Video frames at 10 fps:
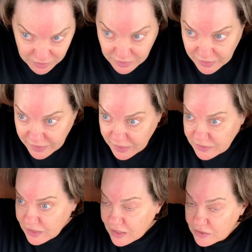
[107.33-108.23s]
And
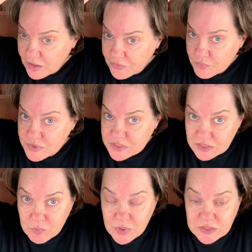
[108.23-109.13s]
another reason
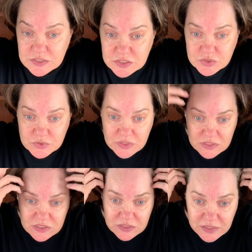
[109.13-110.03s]
I wanted to do this
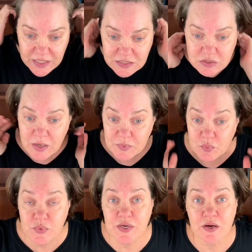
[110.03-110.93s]
today is, I mean,
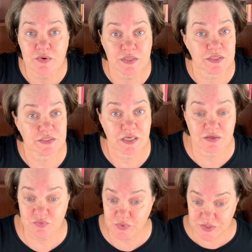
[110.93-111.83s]
we are in the dead
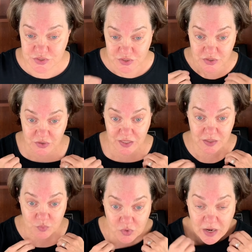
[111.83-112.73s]
of winter,
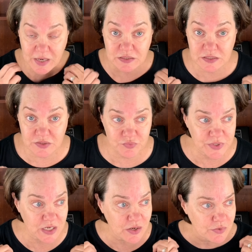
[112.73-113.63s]
and where I live, we
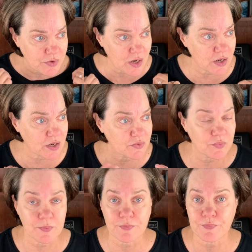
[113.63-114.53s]
are
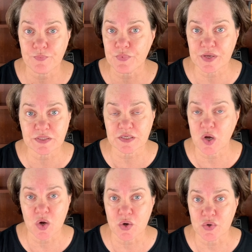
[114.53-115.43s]
really
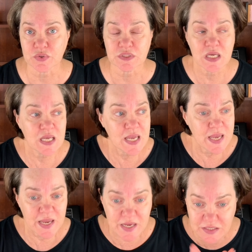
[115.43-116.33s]
cold.
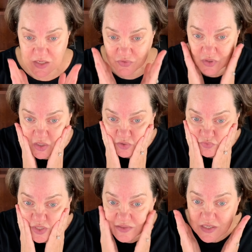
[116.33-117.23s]
And I thought, if
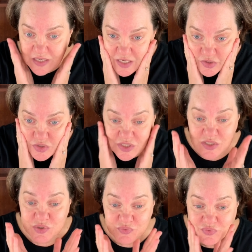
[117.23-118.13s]
nothing else, this
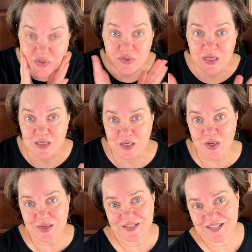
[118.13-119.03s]
will feel like
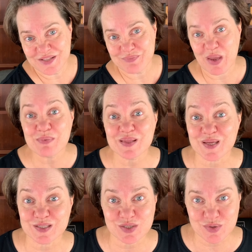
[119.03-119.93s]
maybe like
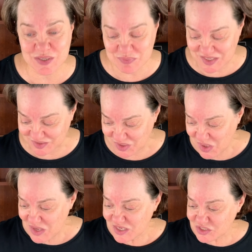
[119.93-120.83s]
a treatment.
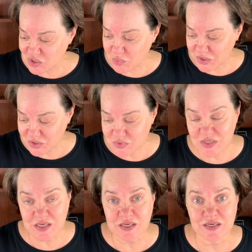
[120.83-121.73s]
So what you
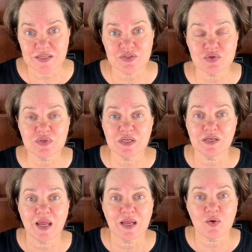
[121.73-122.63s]
need is
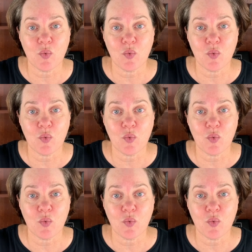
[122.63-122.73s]
a